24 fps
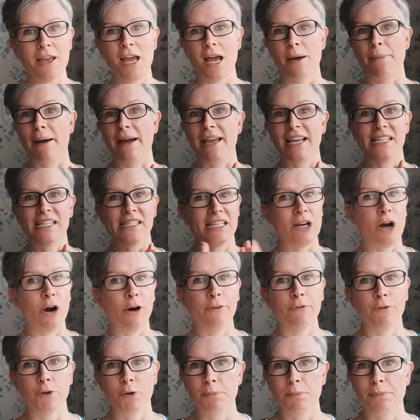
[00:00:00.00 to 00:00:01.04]
about eating whole
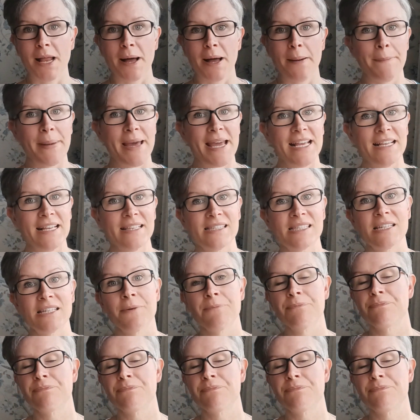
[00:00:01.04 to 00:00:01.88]
food, plant-based,